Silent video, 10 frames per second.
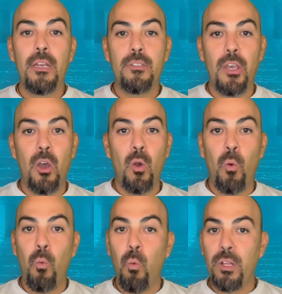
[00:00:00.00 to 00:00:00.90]

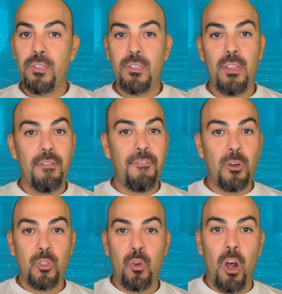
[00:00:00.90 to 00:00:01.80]
So once the
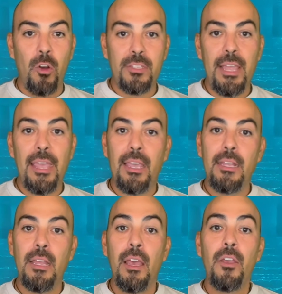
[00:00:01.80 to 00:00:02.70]
first draw is
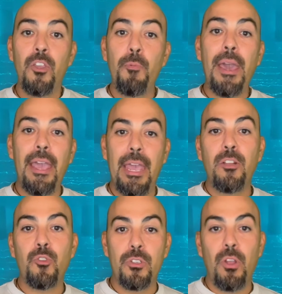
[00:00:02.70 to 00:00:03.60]
taken, you pay
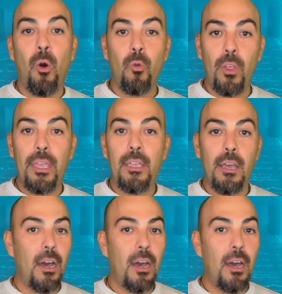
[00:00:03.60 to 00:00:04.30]
interest only,